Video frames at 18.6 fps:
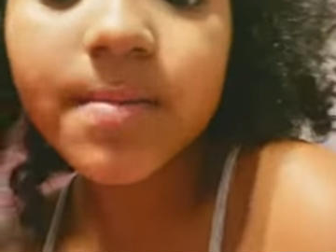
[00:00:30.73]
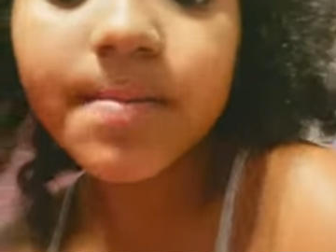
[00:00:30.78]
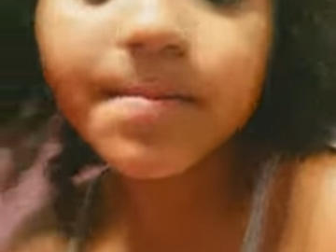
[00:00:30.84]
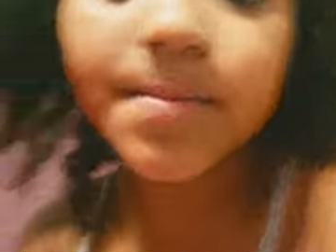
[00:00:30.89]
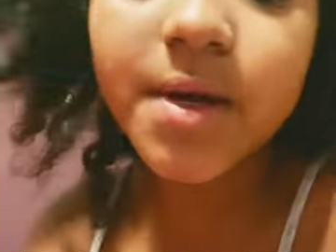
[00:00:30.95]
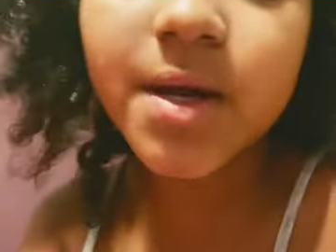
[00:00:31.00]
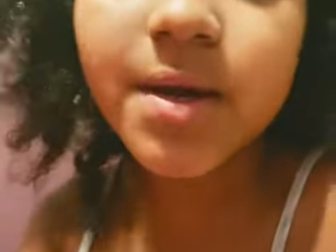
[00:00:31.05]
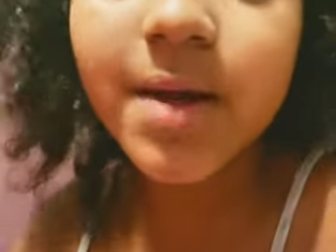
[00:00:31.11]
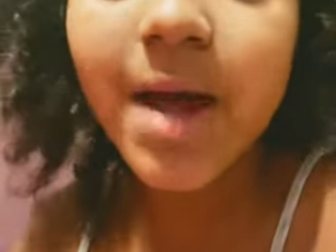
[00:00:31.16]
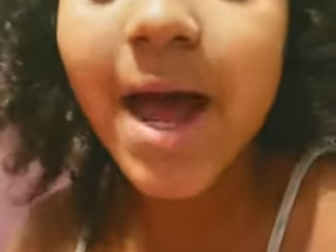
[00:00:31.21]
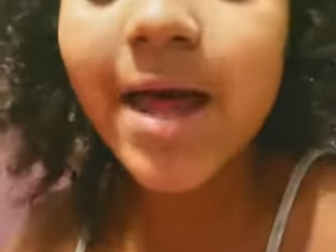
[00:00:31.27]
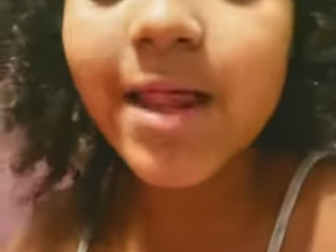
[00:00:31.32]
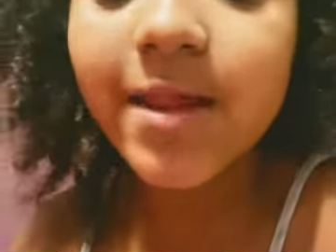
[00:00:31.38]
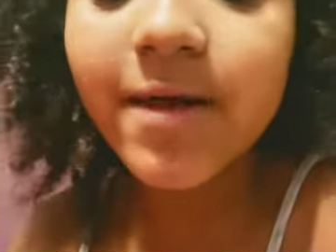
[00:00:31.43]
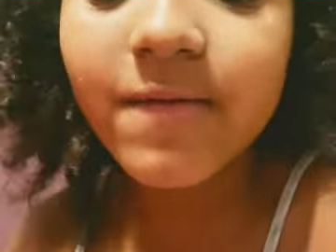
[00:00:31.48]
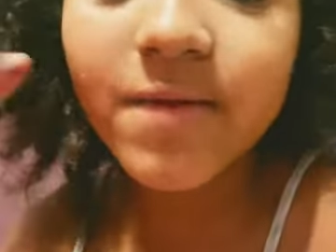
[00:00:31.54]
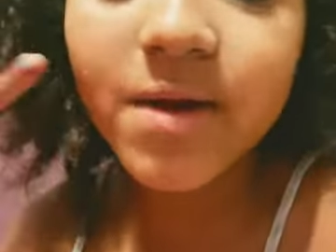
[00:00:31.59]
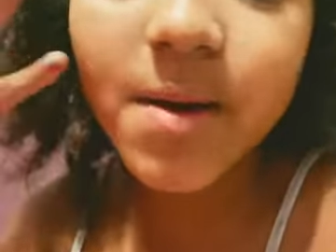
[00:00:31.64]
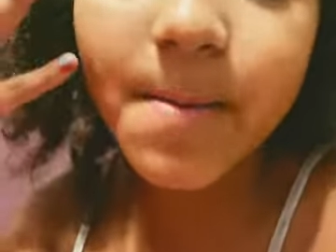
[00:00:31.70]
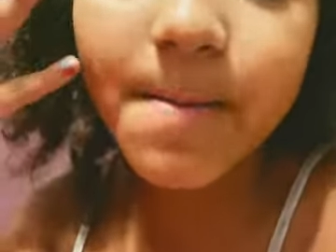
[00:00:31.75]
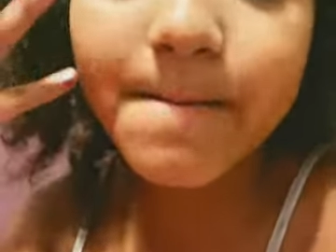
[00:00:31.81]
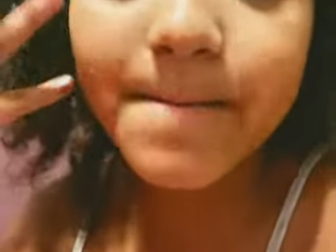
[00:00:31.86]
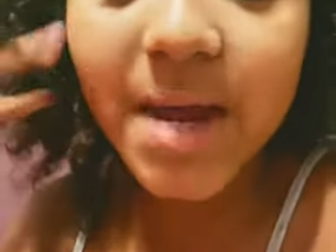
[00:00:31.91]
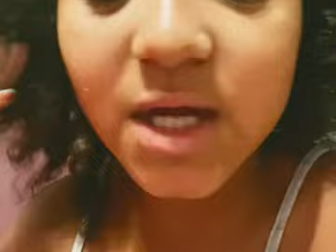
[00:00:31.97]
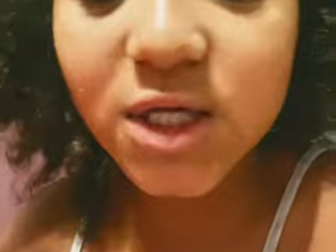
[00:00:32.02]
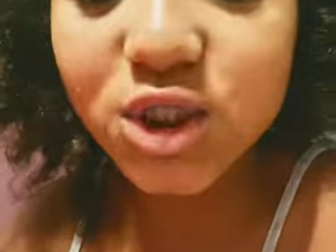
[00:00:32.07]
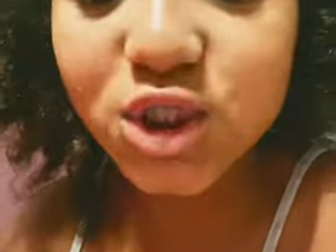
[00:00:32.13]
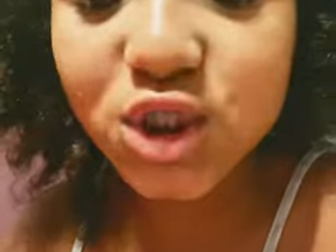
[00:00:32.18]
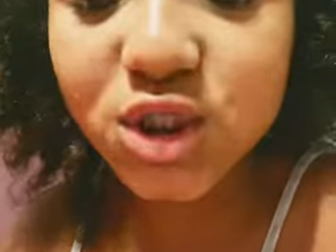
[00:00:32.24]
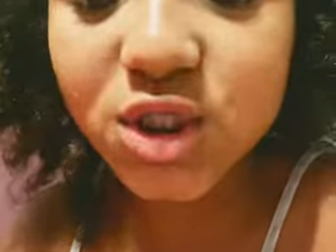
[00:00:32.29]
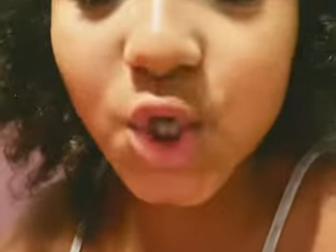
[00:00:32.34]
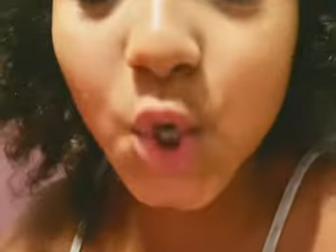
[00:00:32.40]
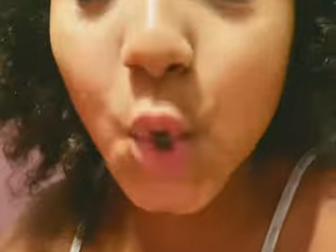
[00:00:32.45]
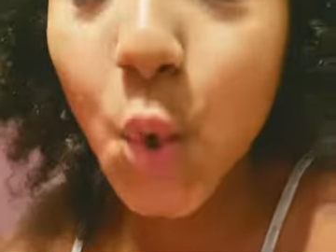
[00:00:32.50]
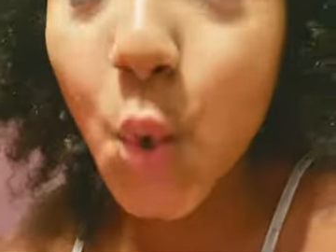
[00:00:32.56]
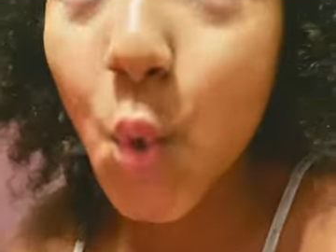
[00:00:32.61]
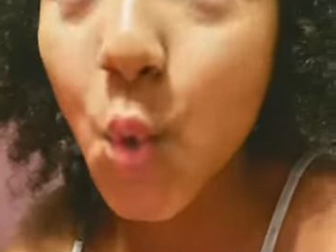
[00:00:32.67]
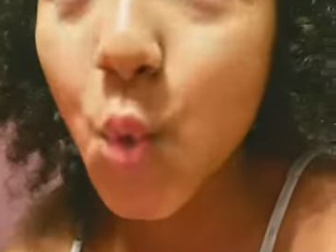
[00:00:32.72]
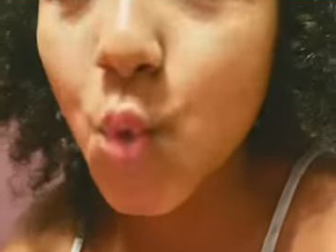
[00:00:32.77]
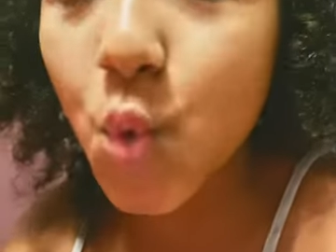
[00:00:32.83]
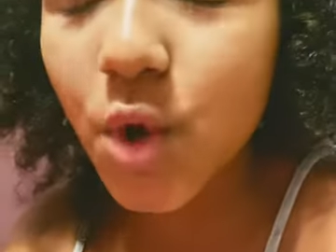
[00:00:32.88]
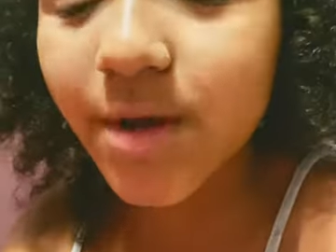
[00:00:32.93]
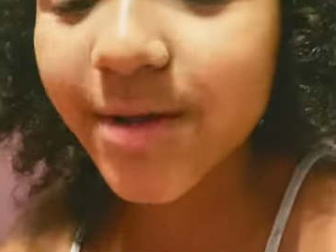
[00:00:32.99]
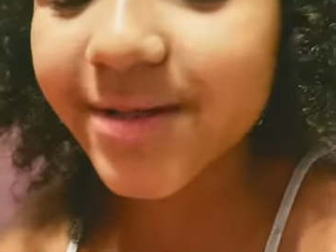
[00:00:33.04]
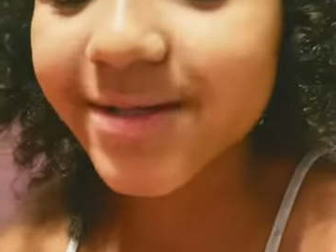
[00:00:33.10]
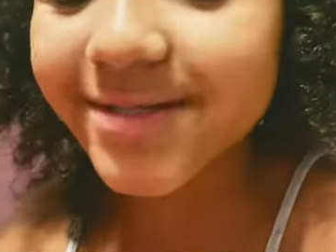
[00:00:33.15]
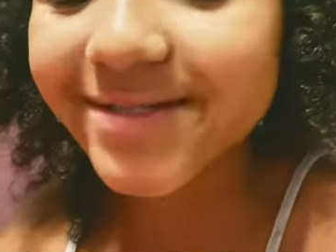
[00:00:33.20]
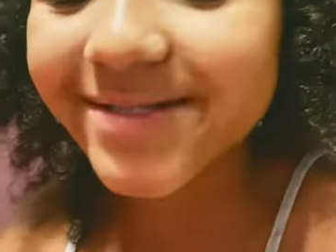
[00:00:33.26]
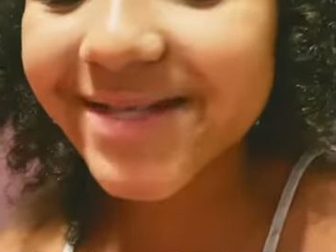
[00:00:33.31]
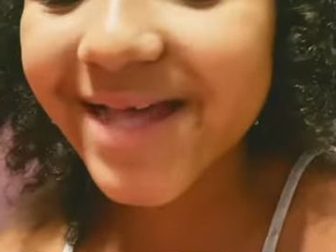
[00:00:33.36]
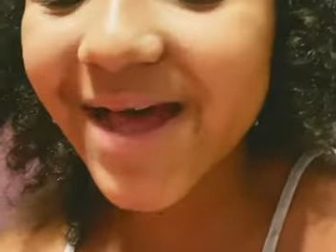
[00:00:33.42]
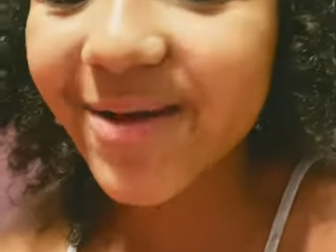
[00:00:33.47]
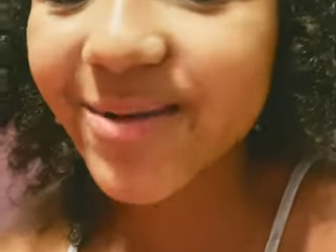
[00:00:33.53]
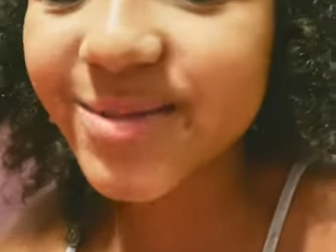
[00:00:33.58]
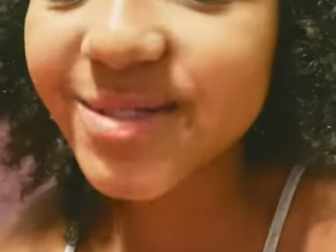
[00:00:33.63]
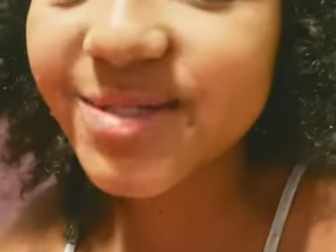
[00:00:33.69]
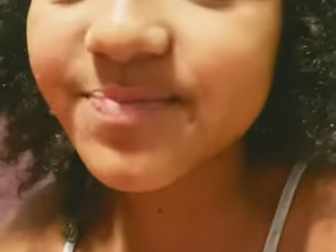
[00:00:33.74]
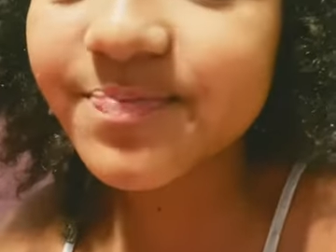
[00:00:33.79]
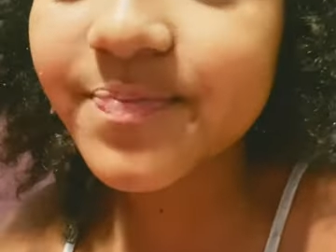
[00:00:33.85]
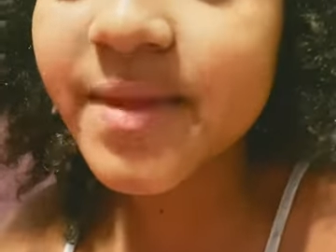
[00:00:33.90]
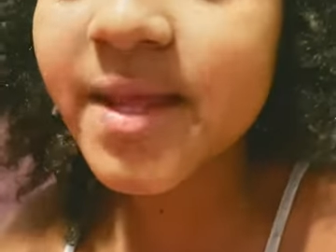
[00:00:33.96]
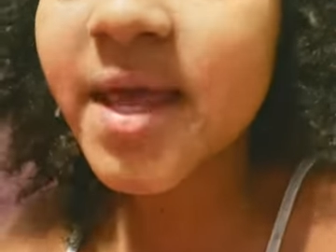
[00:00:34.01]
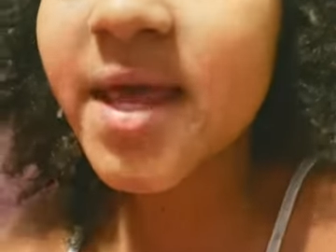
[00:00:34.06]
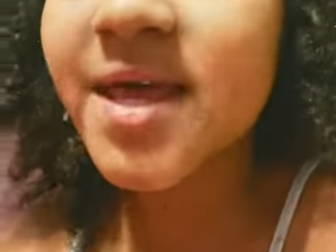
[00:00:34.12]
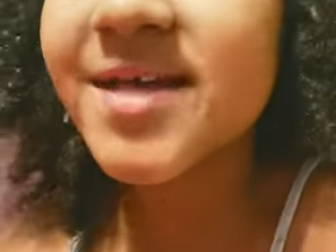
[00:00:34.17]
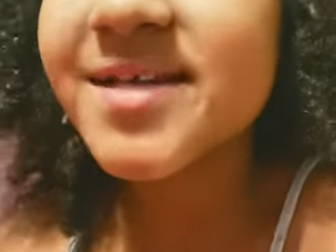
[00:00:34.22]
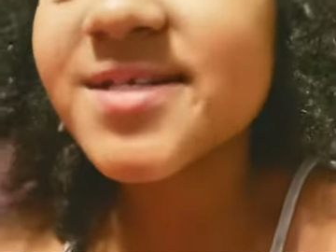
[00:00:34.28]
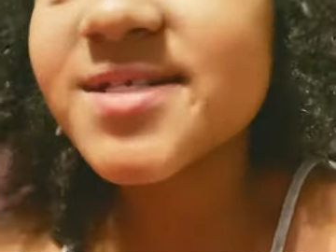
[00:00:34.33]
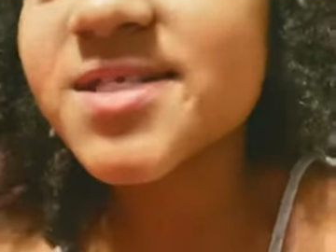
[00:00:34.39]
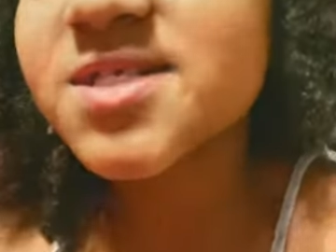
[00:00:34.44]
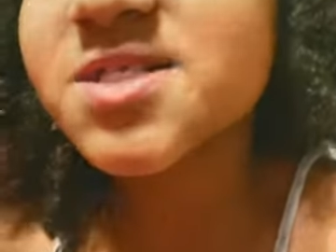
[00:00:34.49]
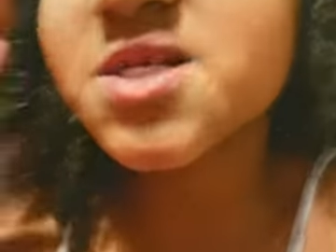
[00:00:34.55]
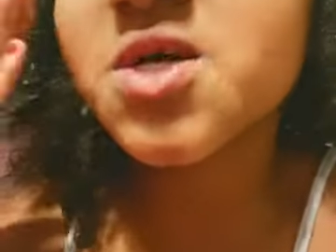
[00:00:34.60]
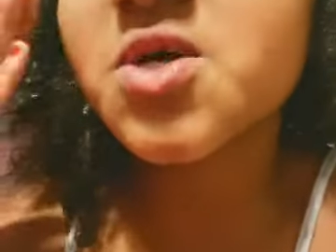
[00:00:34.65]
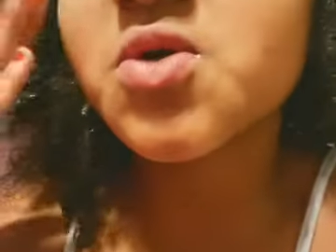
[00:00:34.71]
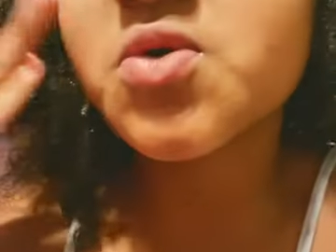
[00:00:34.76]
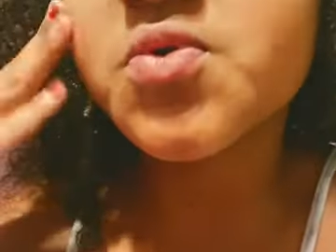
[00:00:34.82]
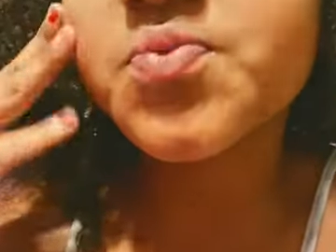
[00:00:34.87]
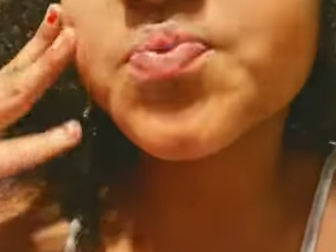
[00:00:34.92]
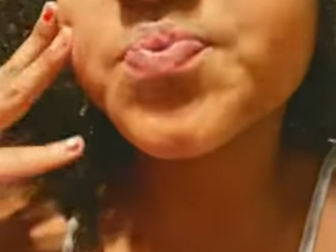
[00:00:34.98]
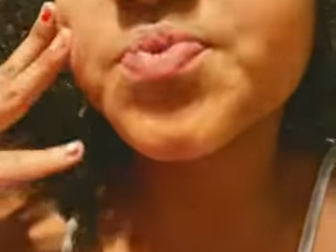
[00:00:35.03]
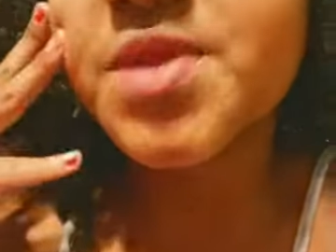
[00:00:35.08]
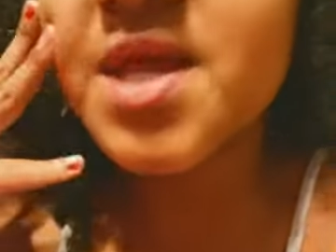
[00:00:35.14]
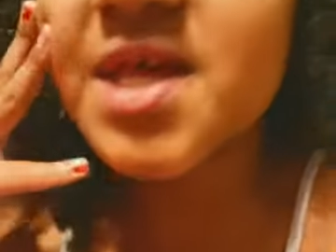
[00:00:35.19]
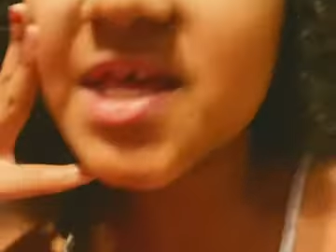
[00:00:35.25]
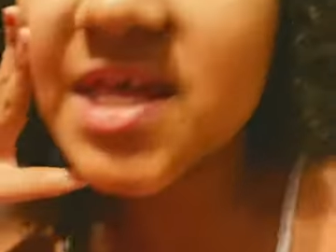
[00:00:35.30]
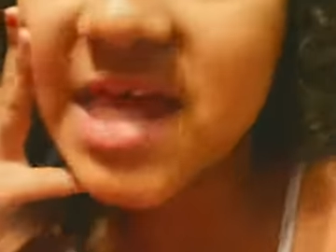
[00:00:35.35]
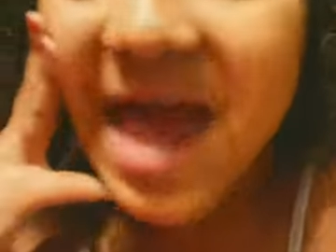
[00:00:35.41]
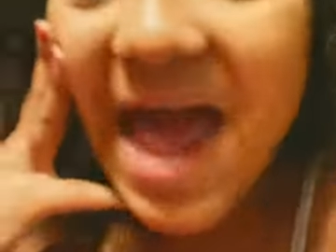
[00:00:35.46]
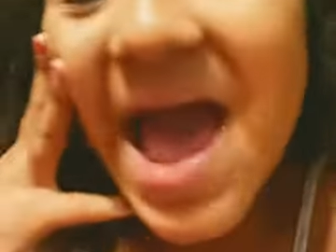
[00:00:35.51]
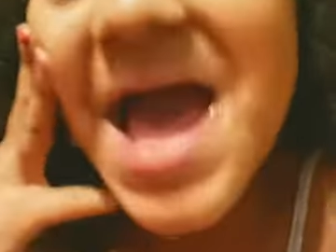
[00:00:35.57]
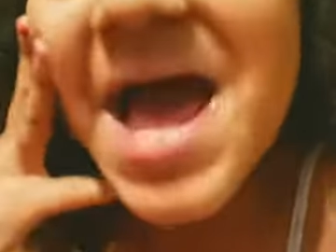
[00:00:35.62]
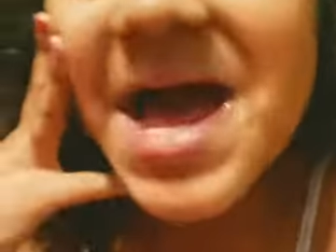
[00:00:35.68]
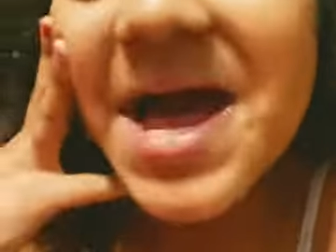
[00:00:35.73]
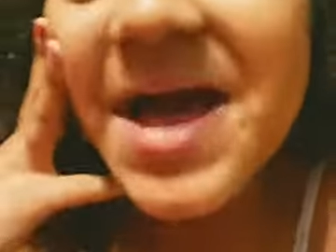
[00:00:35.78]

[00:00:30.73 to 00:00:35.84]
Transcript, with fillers: but I live in a mansion gorilla's house. So yeah,